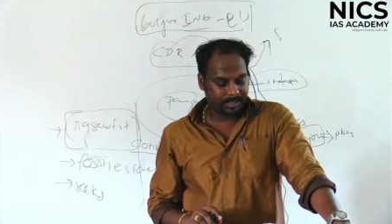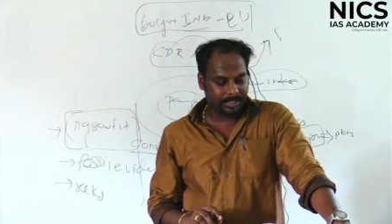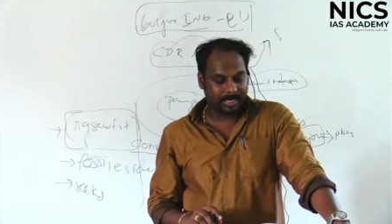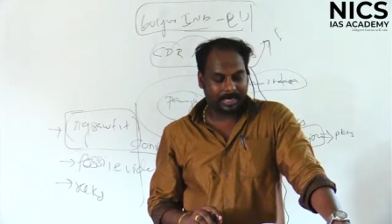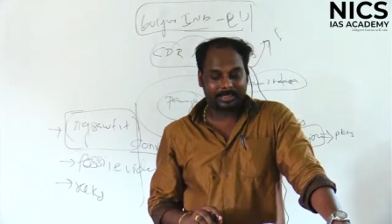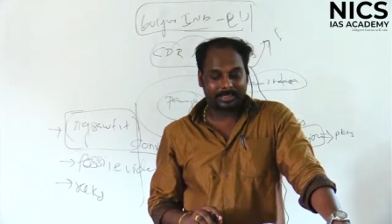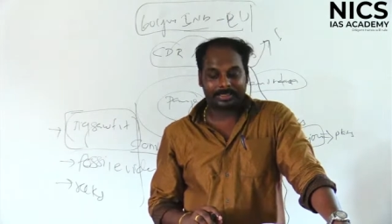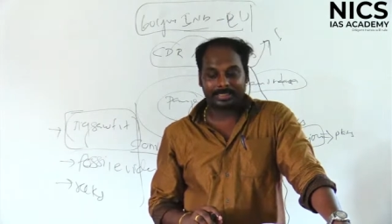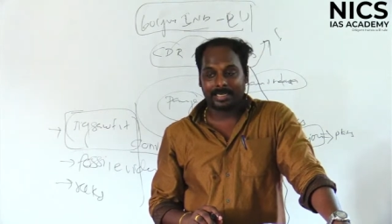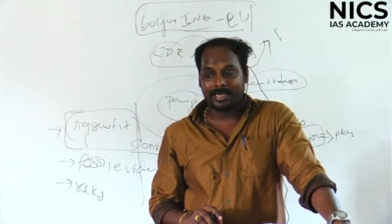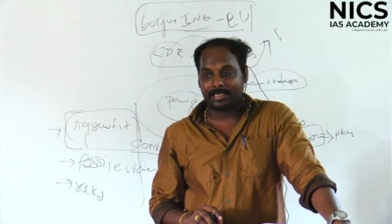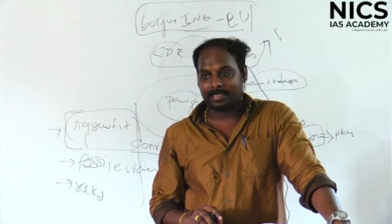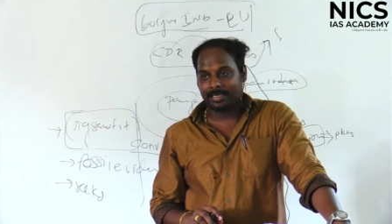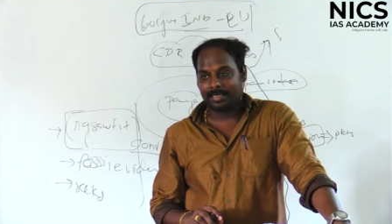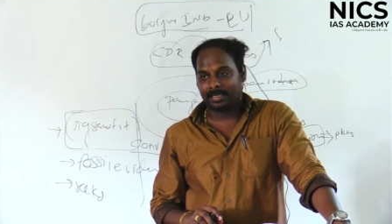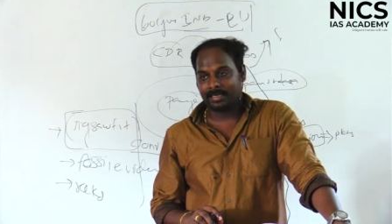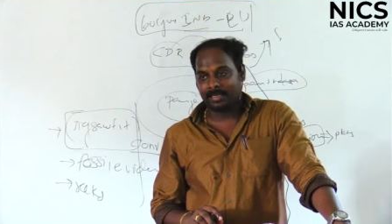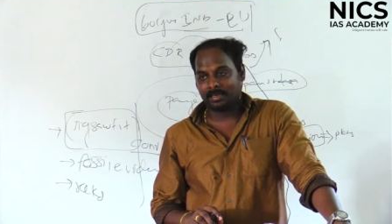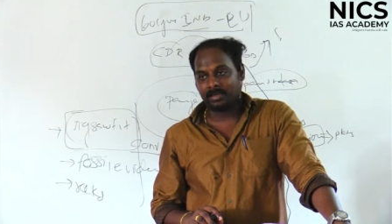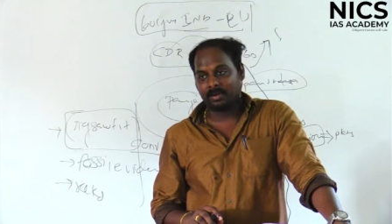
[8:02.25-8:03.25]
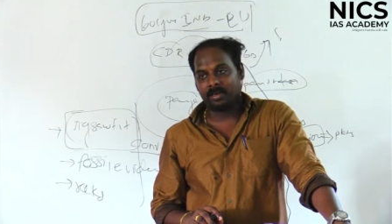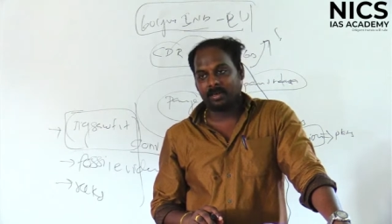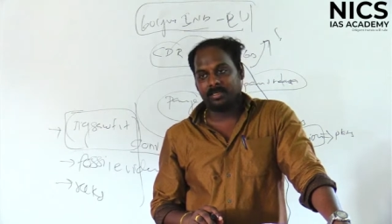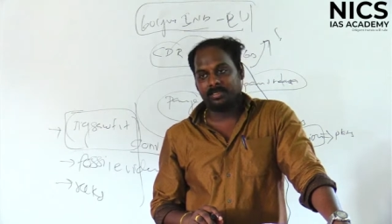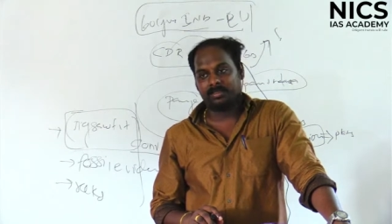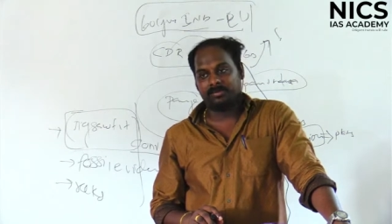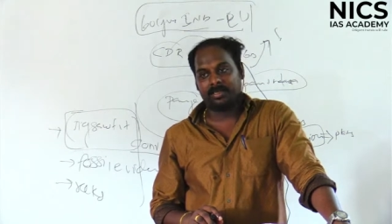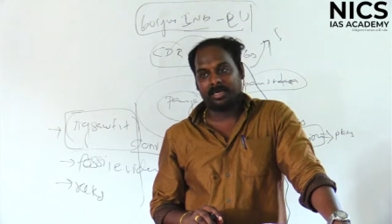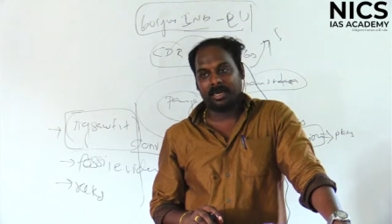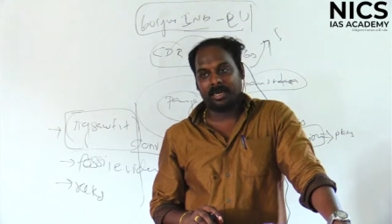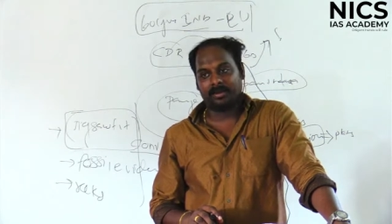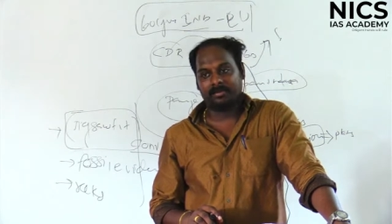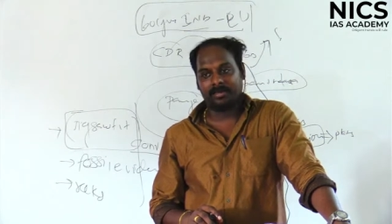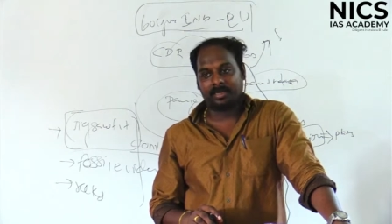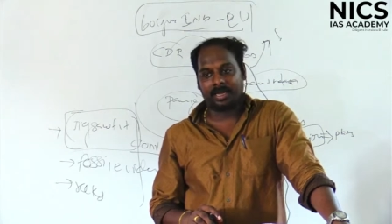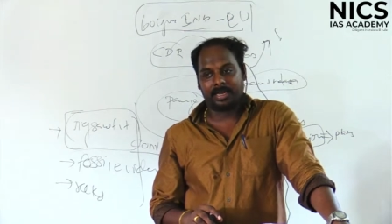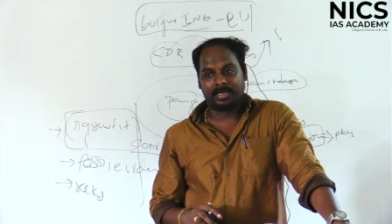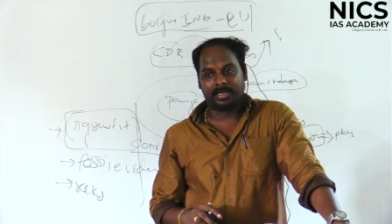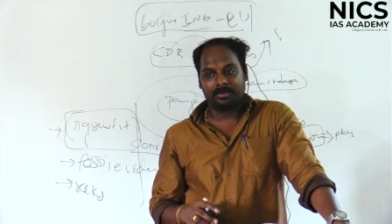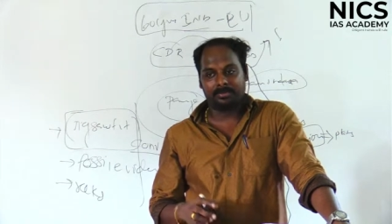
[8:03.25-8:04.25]
and the science and technology we having
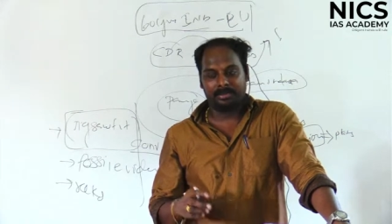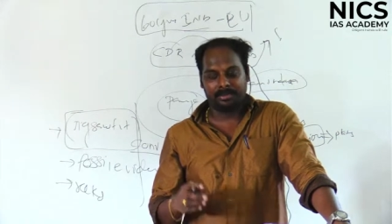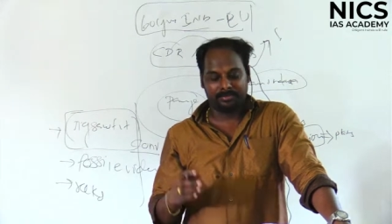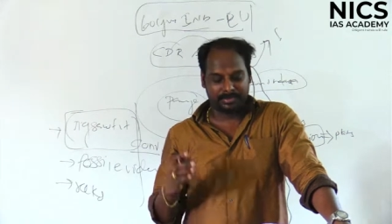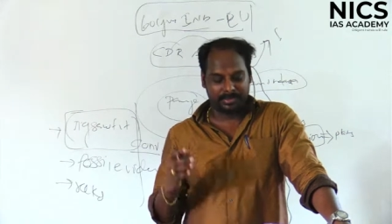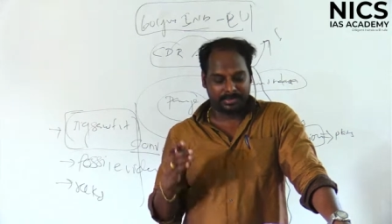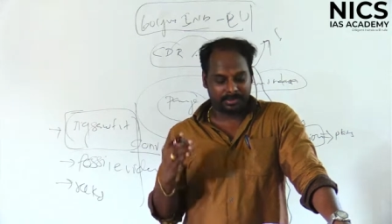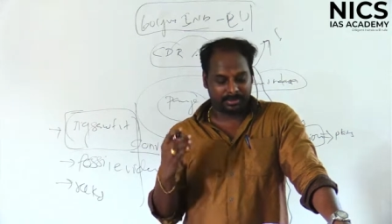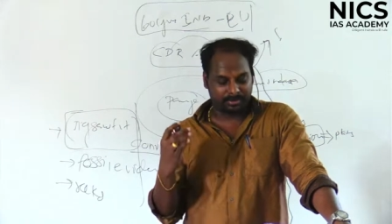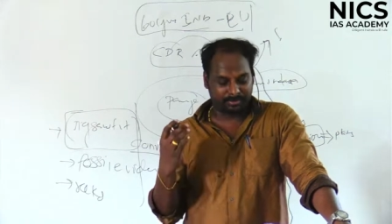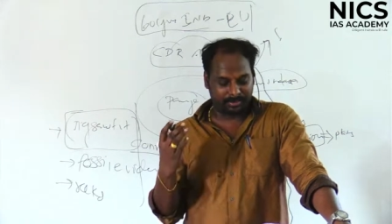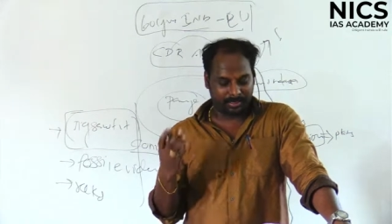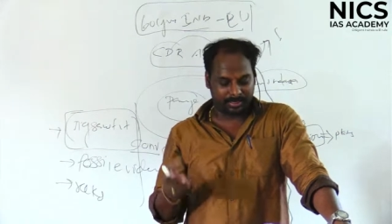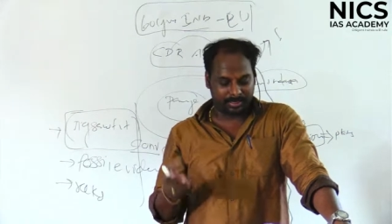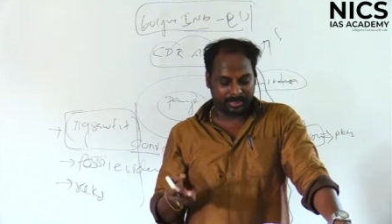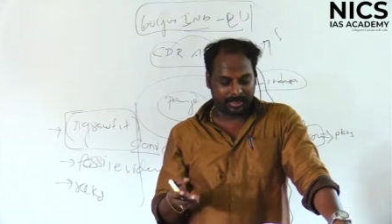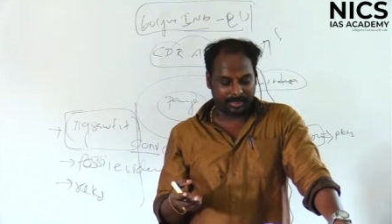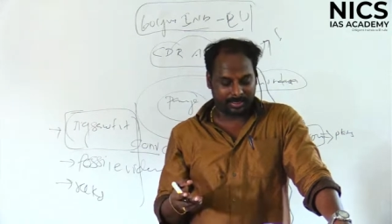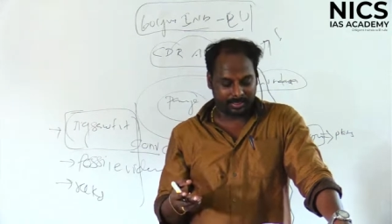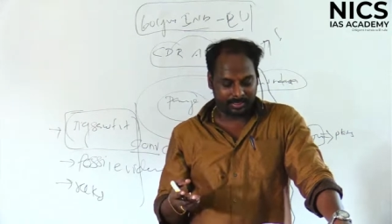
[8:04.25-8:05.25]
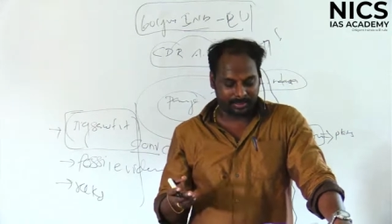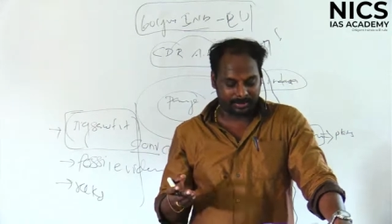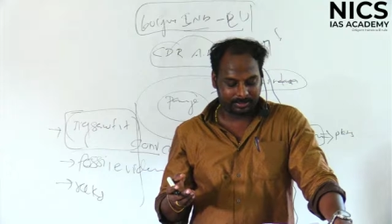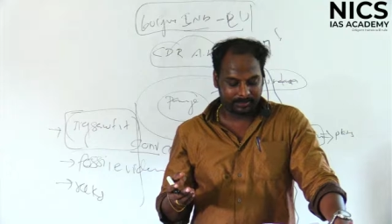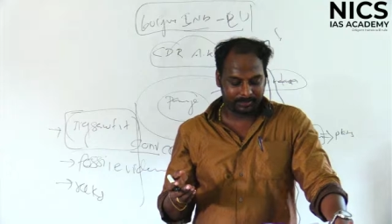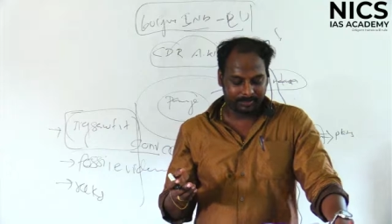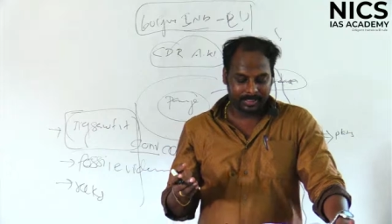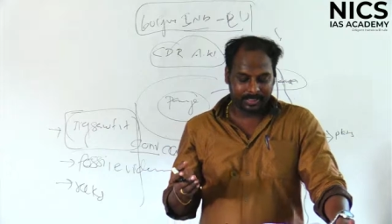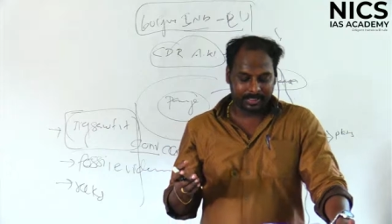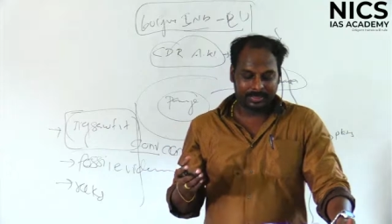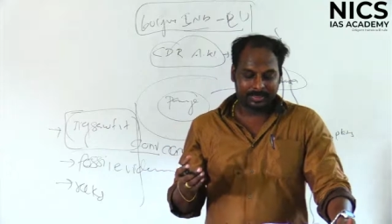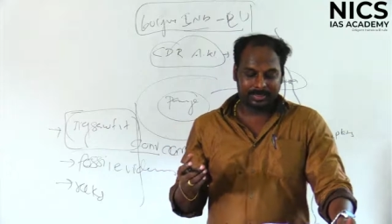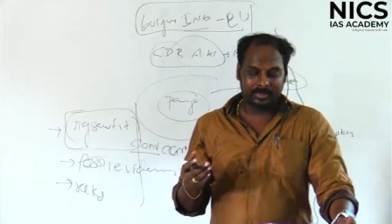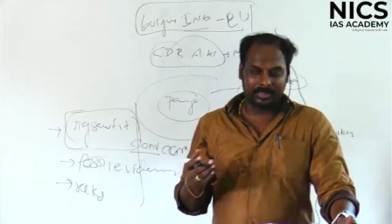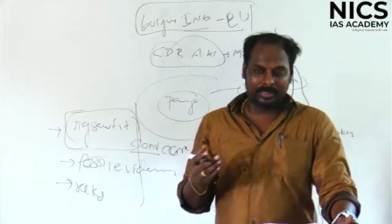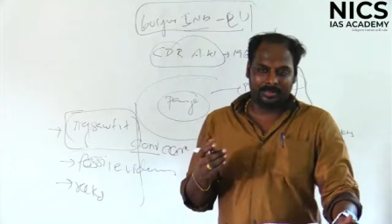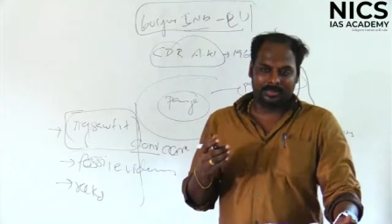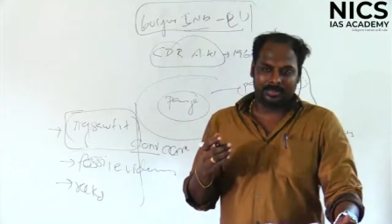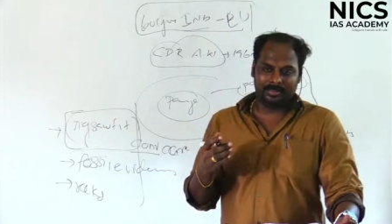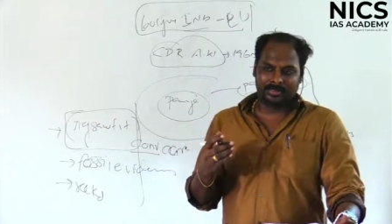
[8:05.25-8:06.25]
agreement with different countries.
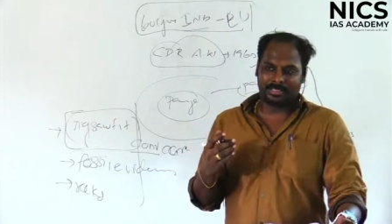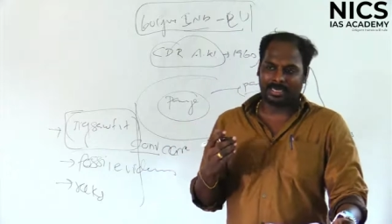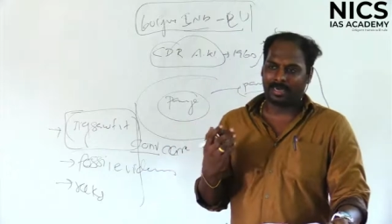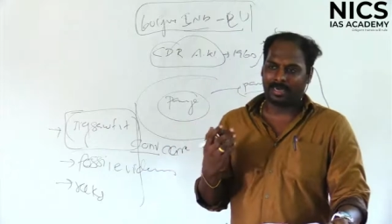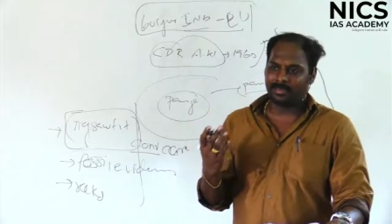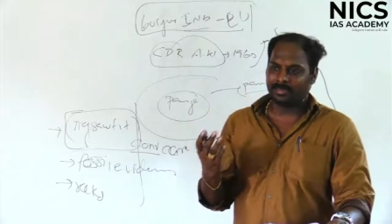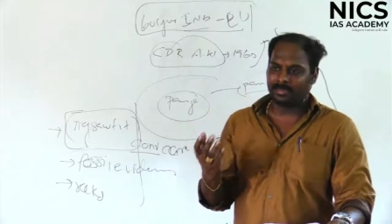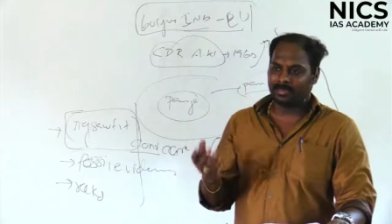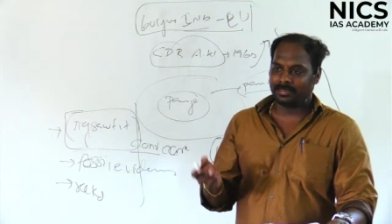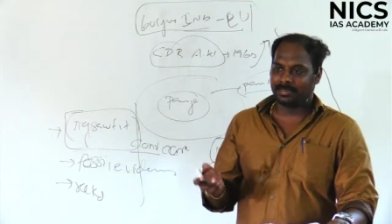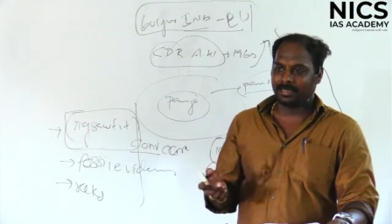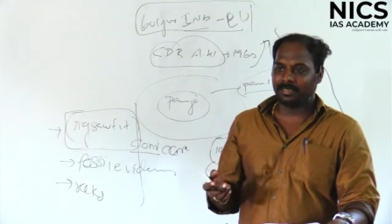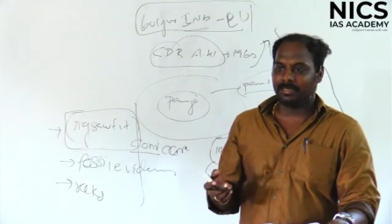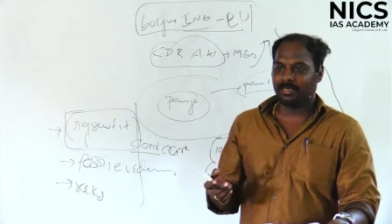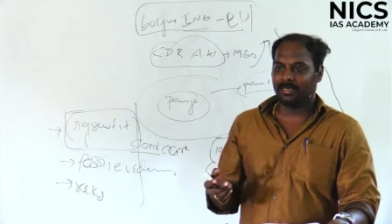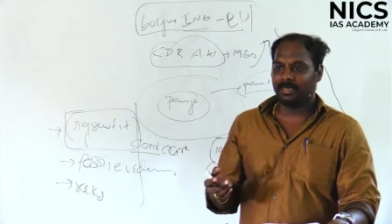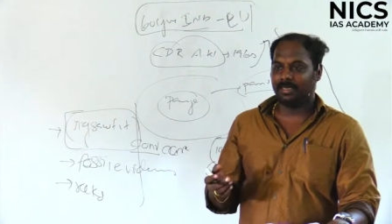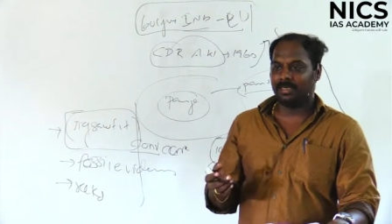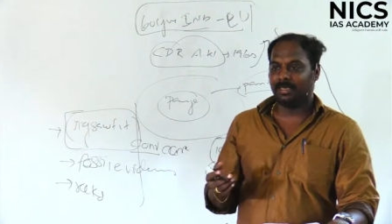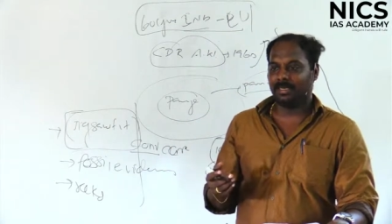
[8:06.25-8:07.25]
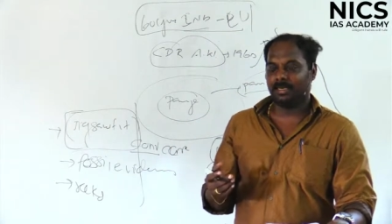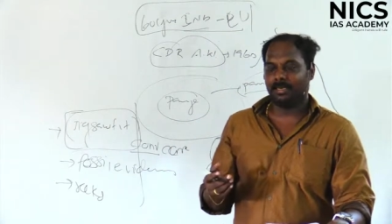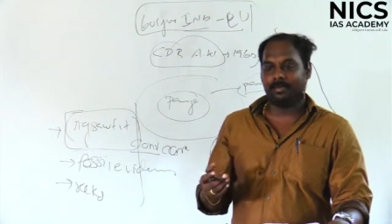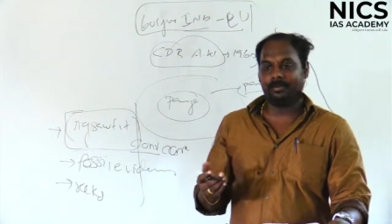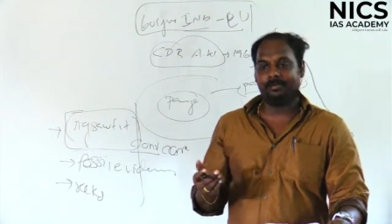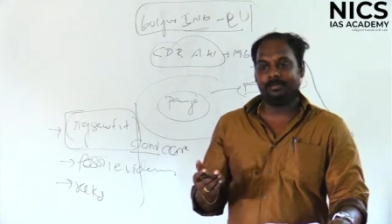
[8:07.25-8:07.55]
Challenges eduthukitingna